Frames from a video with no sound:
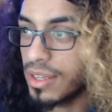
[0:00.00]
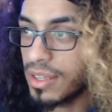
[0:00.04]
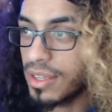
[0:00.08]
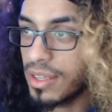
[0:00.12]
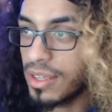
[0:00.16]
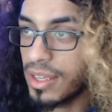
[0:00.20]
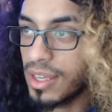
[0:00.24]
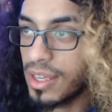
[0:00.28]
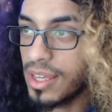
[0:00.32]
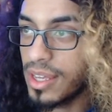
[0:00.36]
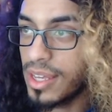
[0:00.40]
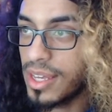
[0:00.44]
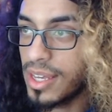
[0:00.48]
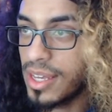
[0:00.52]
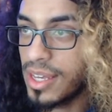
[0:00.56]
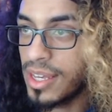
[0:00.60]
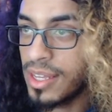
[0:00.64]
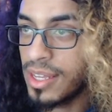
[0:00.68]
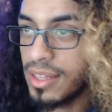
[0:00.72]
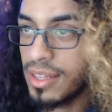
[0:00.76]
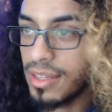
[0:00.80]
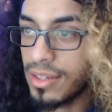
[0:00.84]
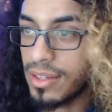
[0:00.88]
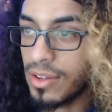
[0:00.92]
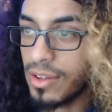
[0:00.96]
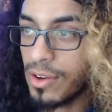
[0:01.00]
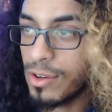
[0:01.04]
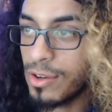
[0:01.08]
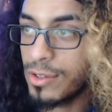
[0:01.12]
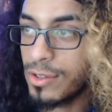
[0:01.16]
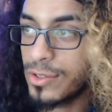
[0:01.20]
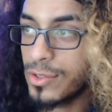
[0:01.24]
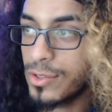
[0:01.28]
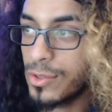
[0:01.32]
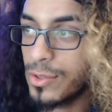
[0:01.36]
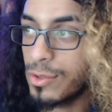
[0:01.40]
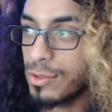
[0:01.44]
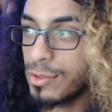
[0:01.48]
Okay, the
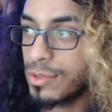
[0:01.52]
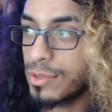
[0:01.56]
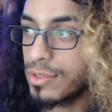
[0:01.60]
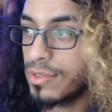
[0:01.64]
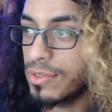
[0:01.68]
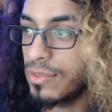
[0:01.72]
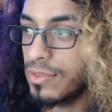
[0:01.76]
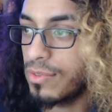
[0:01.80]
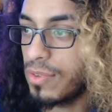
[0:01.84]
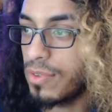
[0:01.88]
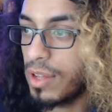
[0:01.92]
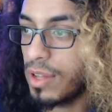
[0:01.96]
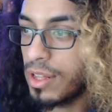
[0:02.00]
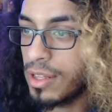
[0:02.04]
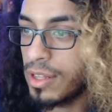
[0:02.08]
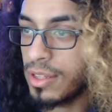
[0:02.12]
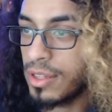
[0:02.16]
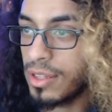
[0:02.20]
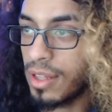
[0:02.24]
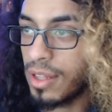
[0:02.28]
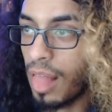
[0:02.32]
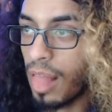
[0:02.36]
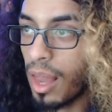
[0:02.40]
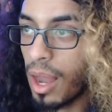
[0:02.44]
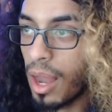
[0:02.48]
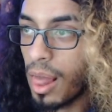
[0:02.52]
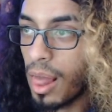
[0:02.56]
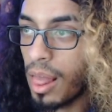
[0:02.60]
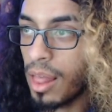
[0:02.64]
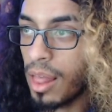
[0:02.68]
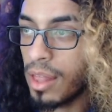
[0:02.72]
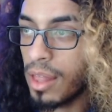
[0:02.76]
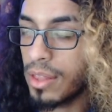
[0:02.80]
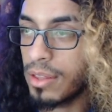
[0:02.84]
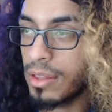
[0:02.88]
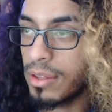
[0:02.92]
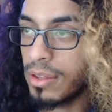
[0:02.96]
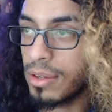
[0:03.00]
Naruto's,
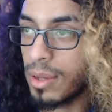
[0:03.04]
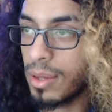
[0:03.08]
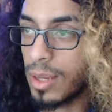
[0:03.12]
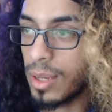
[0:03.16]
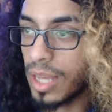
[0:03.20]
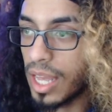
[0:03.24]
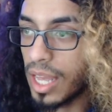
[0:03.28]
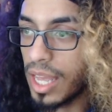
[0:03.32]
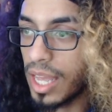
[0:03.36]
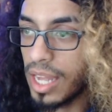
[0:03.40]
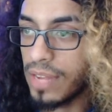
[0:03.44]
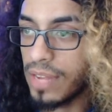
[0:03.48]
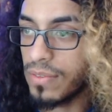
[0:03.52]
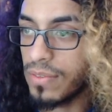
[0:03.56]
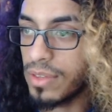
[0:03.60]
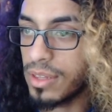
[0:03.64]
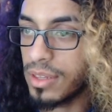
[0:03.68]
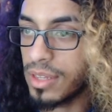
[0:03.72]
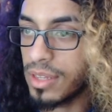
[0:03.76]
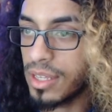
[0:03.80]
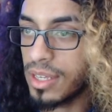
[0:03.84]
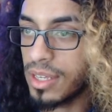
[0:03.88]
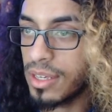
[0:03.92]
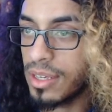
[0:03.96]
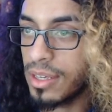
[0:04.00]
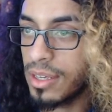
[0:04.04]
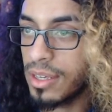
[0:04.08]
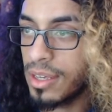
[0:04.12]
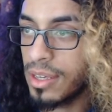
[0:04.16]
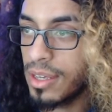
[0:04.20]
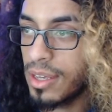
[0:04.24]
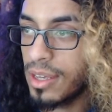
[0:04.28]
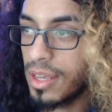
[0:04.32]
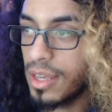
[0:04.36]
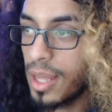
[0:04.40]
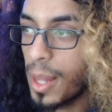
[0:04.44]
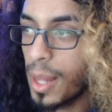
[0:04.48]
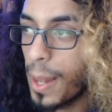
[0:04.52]
uh, I can't even think.
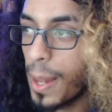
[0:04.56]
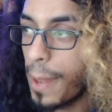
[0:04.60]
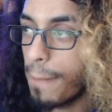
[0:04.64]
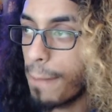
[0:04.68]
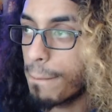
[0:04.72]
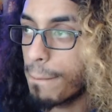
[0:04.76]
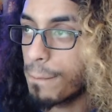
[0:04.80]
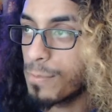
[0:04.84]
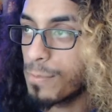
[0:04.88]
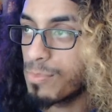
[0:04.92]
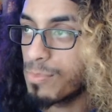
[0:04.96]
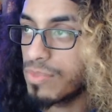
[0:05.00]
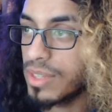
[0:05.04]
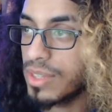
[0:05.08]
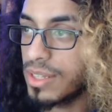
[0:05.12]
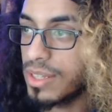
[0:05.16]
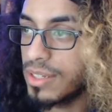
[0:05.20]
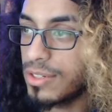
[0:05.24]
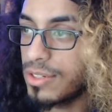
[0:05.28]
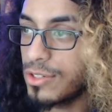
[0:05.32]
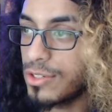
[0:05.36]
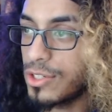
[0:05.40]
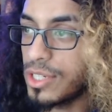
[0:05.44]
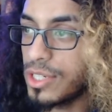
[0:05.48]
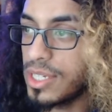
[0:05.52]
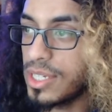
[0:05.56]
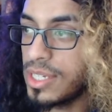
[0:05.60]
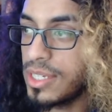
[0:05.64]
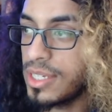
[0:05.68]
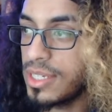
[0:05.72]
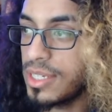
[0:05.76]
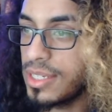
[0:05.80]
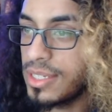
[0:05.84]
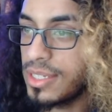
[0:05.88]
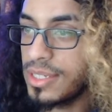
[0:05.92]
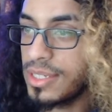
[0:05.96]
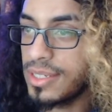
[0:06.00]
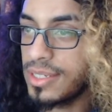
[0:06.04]

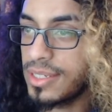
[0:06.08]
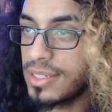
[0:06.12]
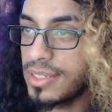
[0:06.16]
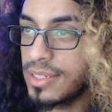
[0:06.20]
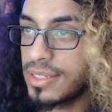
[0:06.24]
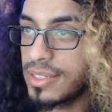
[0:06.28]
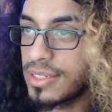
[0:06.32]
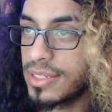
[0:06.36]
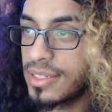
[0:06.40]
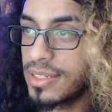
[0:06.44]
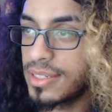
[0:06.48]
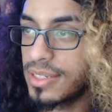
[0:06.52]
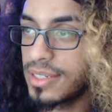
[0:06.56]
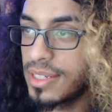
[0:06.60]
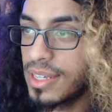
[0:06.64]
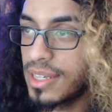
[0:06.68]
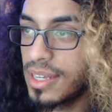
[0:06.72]
Jeez.